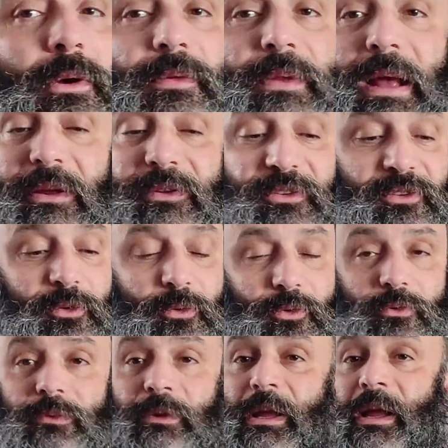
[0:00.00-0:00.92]
go. As
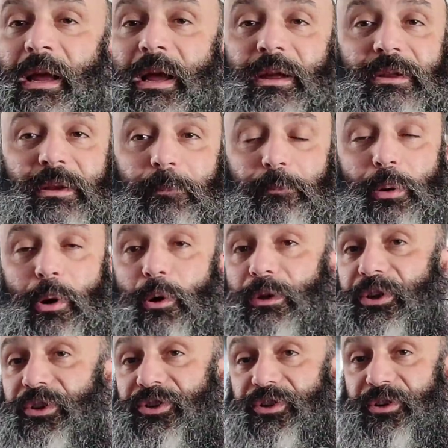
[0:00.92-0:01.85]
soon the
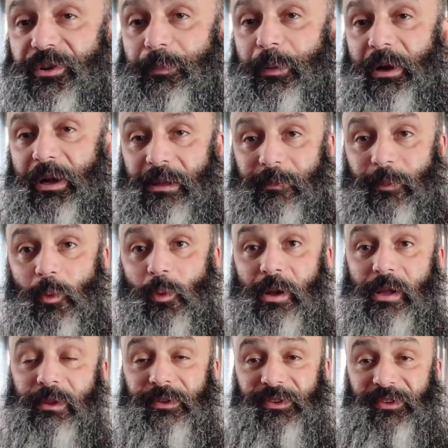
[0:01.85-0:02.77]
polisher balm
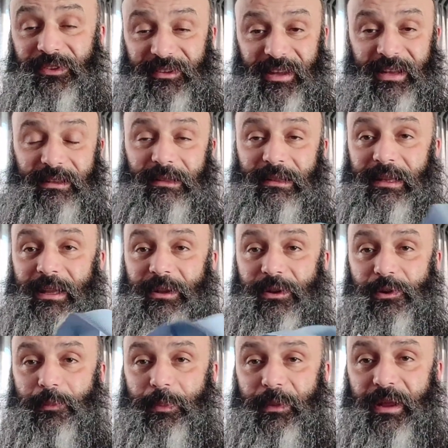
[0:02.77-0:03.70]
will settle
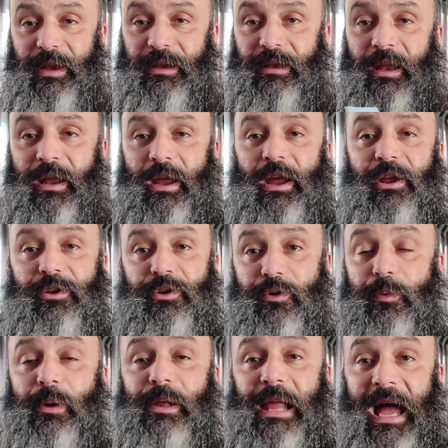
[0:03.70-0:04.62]
in your beard,
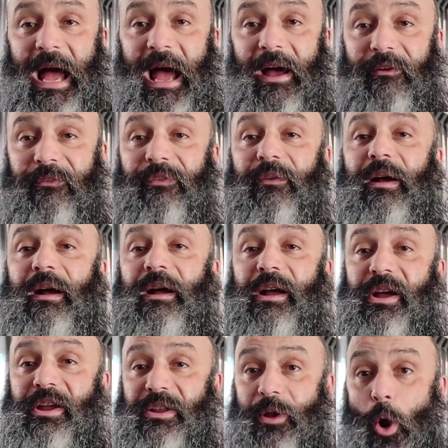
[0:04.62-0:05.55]
you will
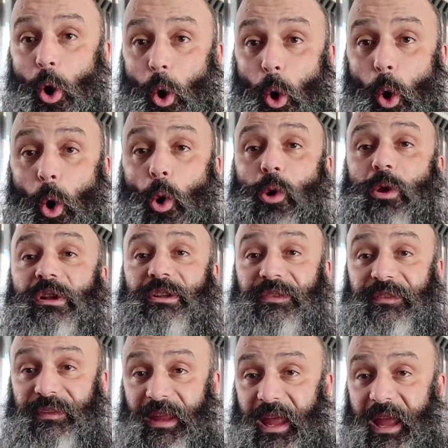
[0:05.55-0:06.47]
have a whole
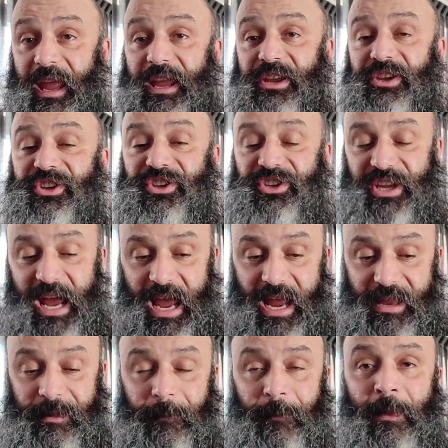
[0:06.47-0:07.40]
day
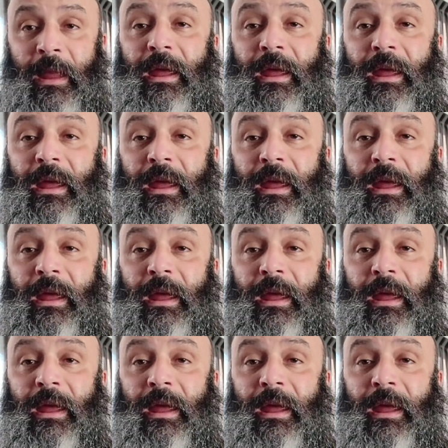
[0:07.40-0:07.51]
shine.